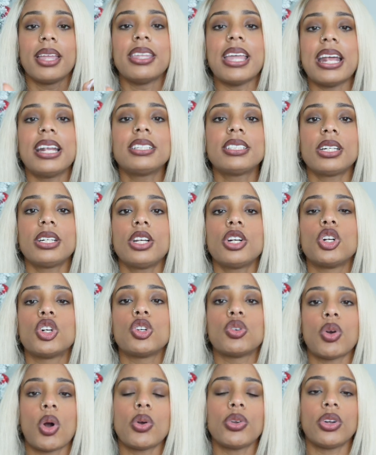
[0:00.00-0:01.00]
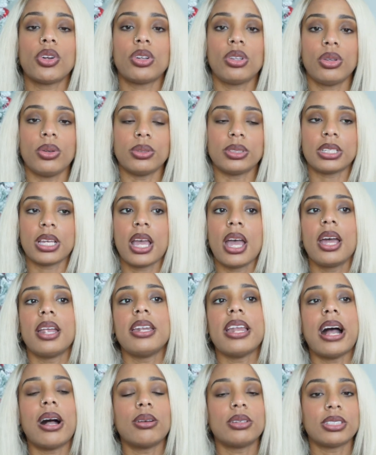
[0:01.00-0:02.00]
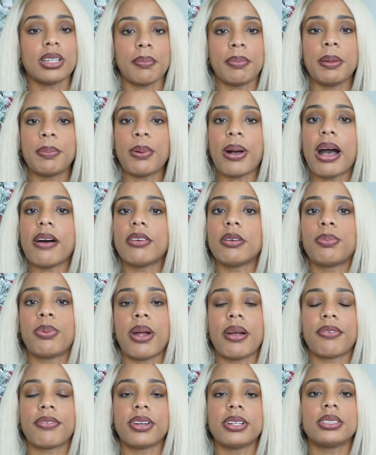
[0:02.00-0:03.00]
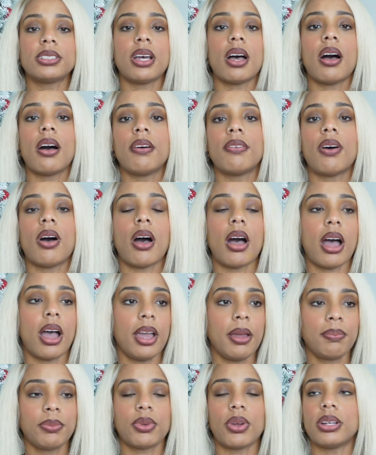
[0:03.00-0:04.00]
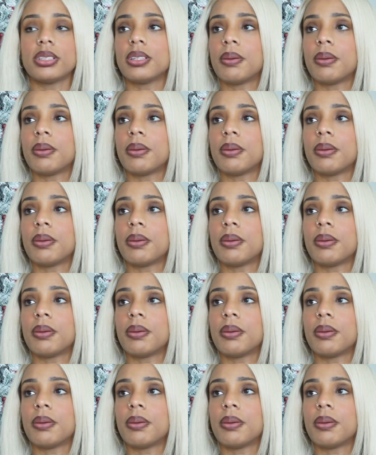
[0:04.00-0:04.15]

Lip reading: That is gonna grow your glutes. Now, some people have a preference of hip thrust,